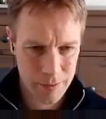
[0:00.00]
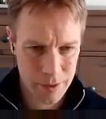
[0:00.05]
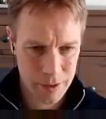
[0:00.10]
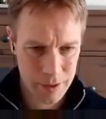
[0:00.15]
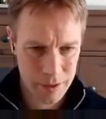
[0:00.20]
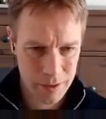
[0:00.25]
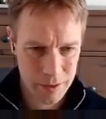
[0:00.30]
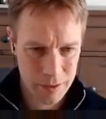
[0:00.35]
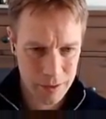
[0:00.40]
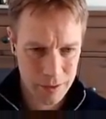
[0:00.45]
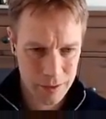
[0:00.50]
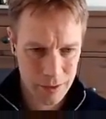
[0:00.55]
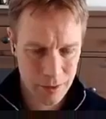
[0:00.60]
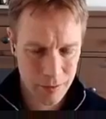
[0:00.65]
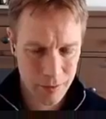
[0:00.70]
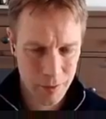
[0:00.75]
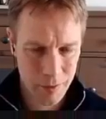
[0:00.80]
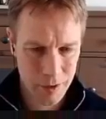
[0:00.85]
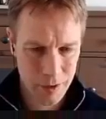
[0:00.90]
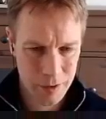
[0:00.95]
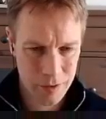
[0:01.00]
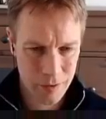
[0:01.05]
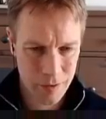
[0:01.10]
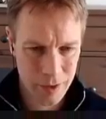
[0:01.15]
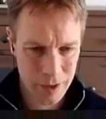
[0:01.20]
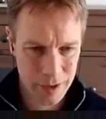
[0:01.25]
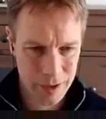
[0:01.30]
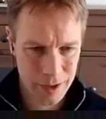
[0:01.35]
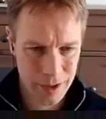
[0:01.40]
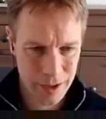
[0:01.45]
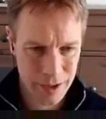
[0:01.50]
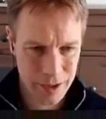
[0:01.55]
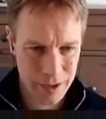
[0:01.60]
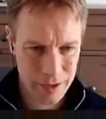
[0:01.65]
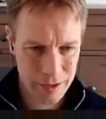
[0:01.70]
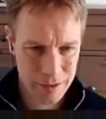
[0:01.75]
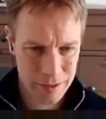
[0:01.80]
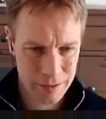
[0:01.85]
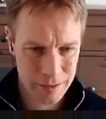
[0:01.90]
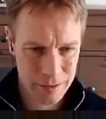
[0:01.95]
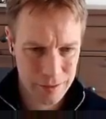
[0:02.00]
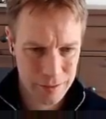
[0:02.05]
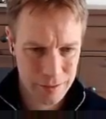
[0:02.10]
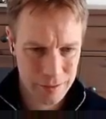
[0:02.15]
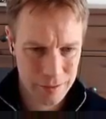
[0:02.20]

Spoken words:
because copy within's already checking